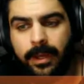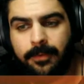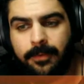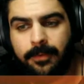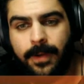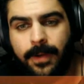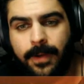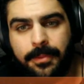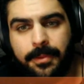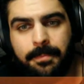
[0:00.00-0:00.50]

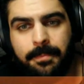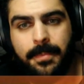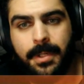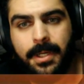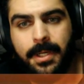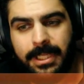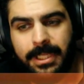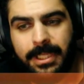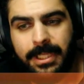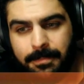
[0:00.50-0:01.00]
follow the
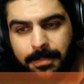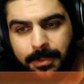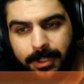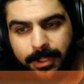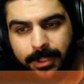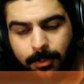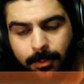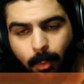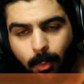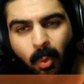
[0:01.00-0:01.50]
money,
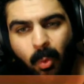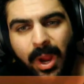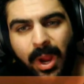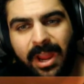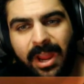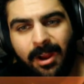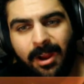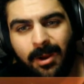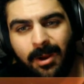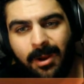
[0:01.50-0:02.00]
but
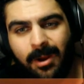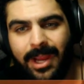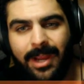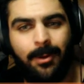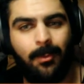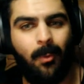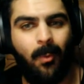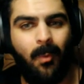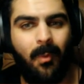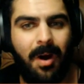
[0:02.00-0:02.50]
where
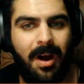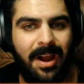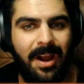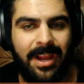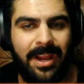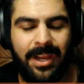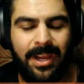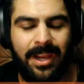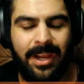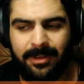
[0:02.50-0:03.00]
and
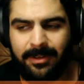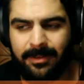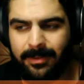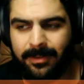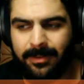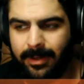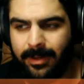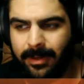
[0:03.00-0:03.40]
why, and